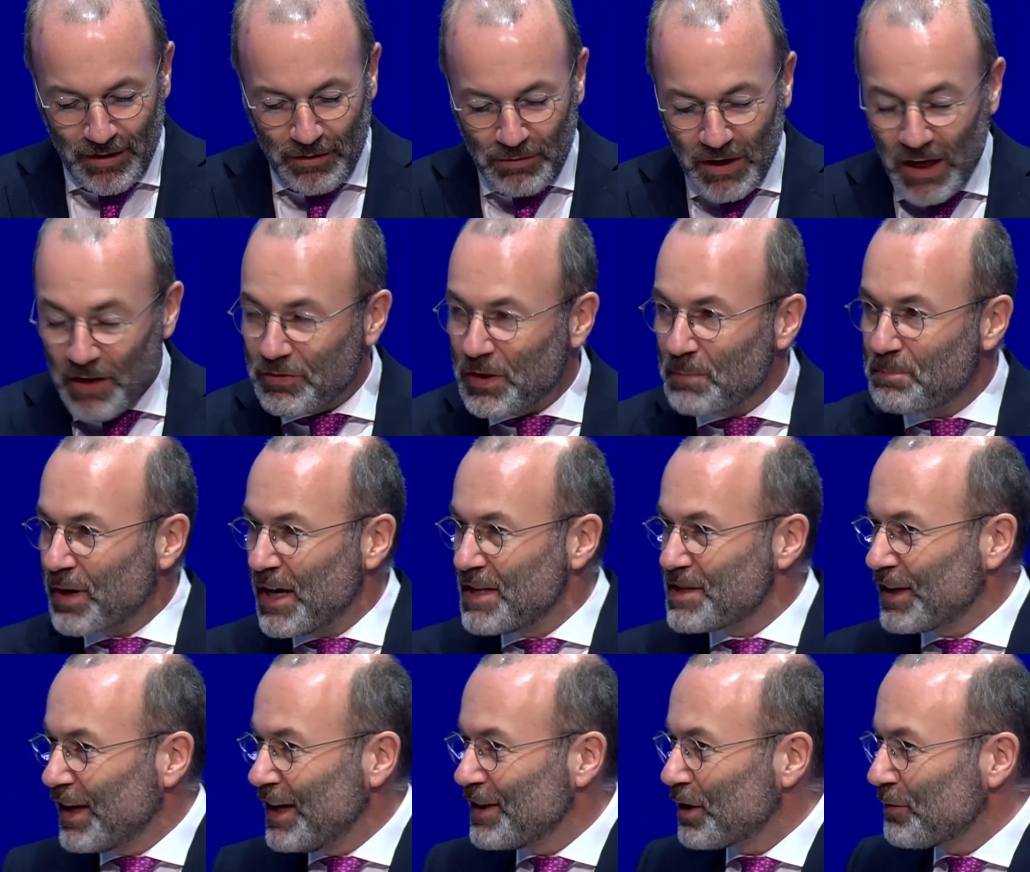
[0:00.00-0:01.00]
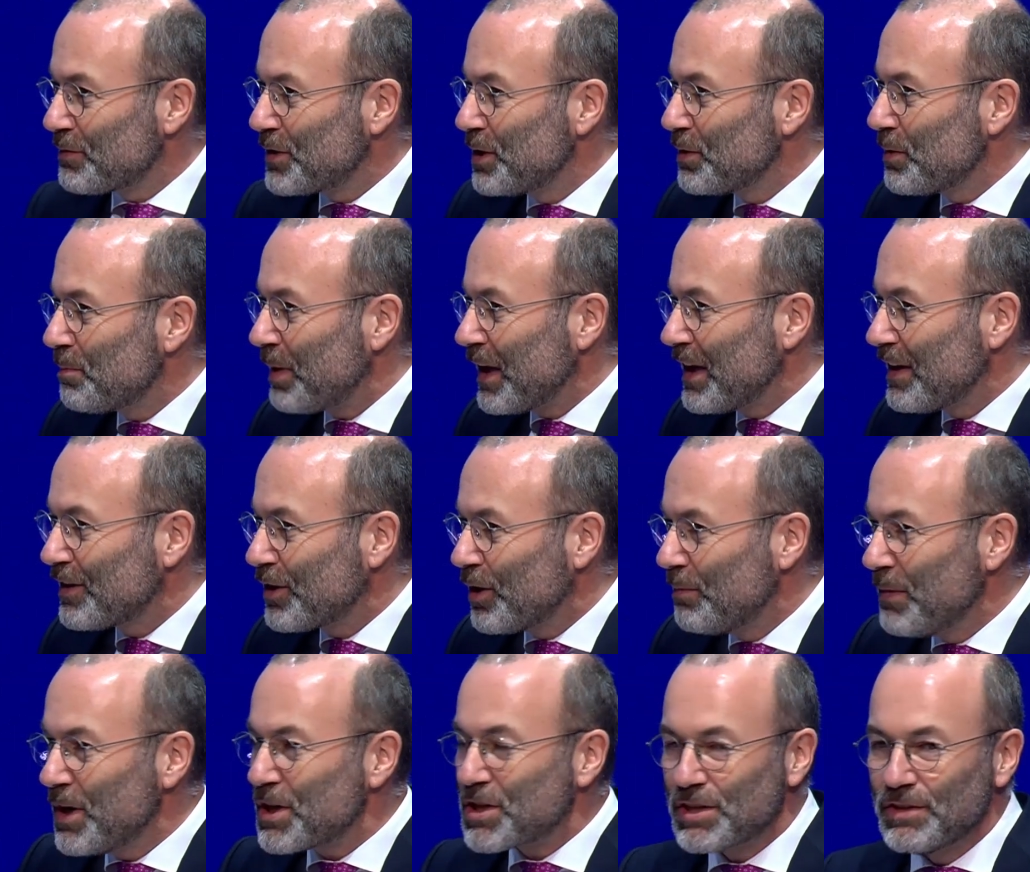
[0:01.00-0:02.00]
We have the President of the European
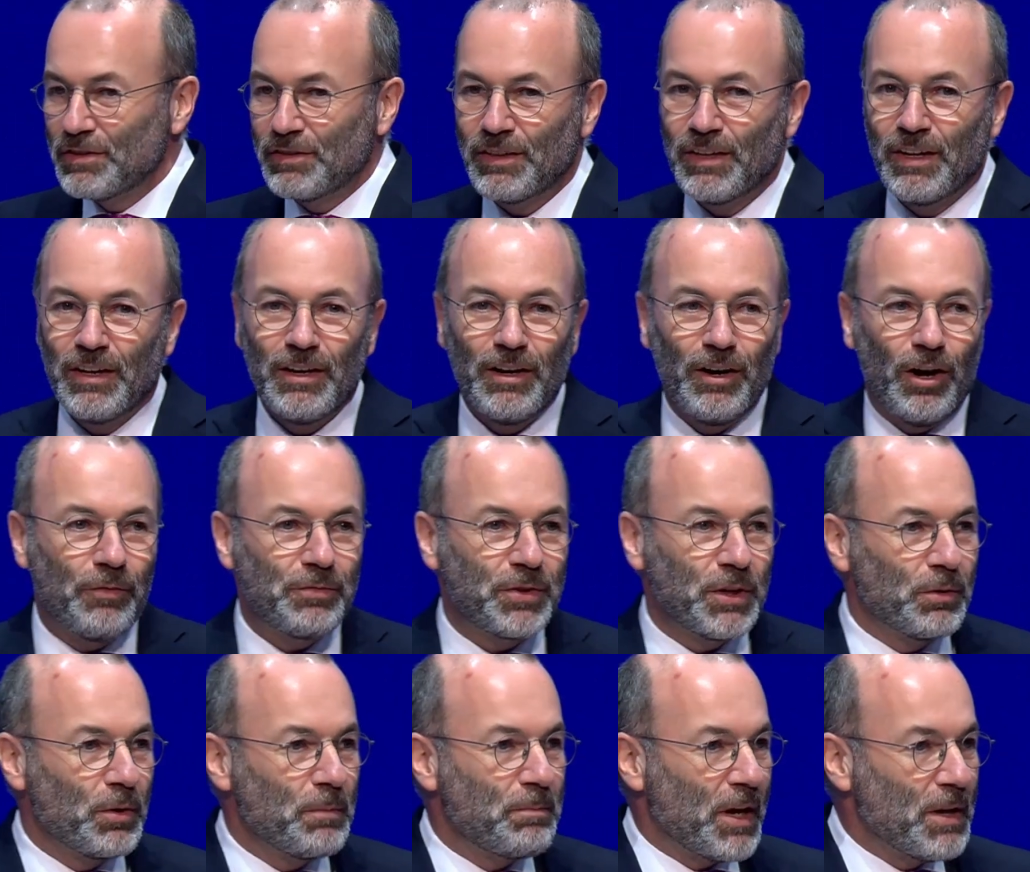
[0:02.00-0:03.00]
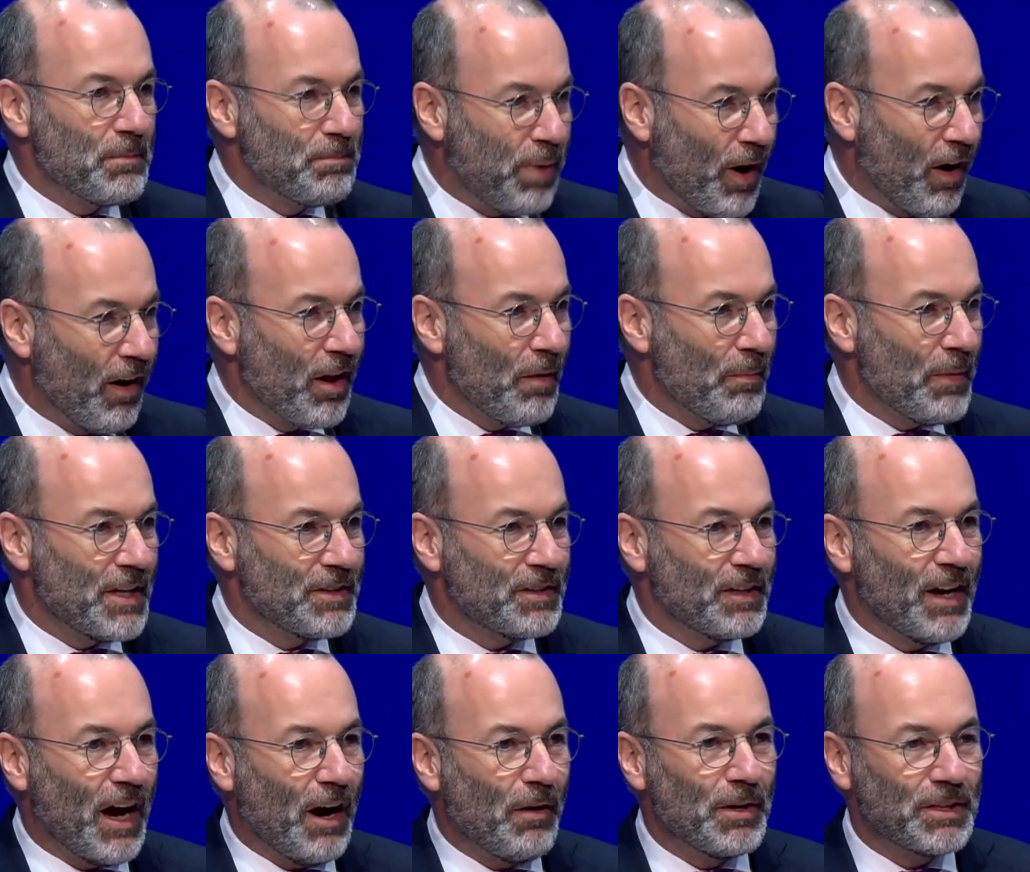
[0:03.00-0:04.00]
Commission, of the European Parliament
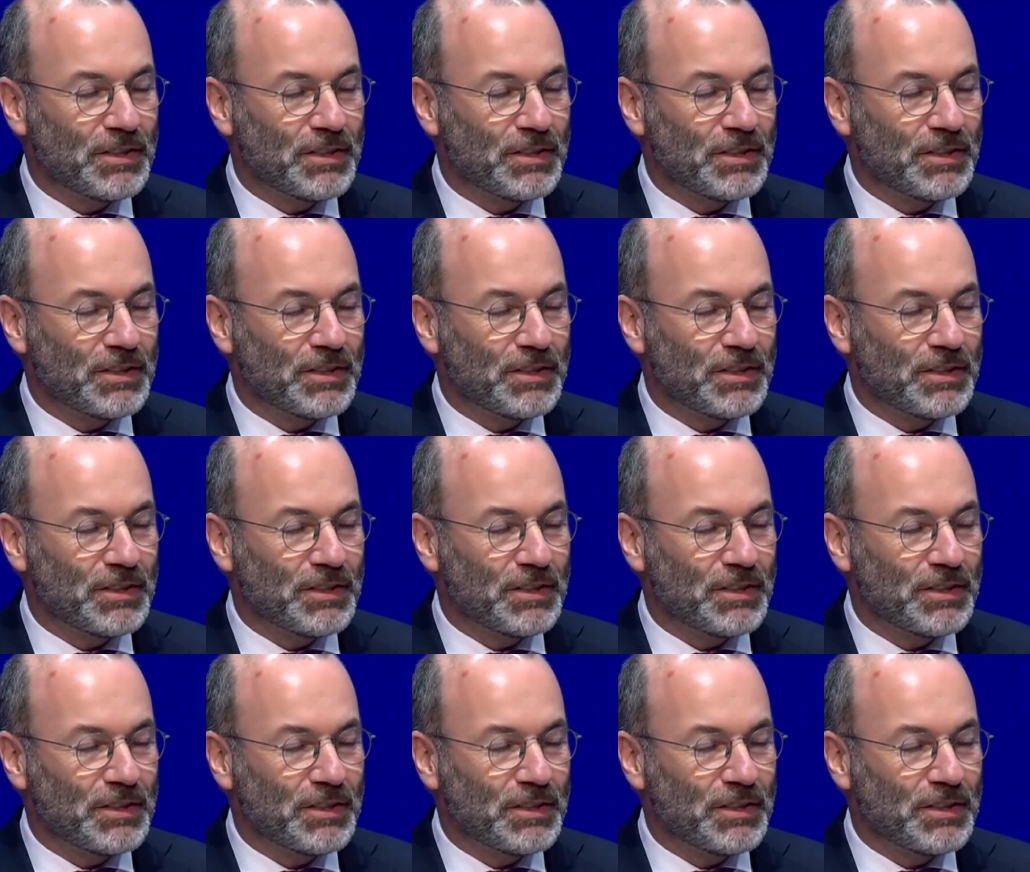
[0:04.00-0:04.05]
in our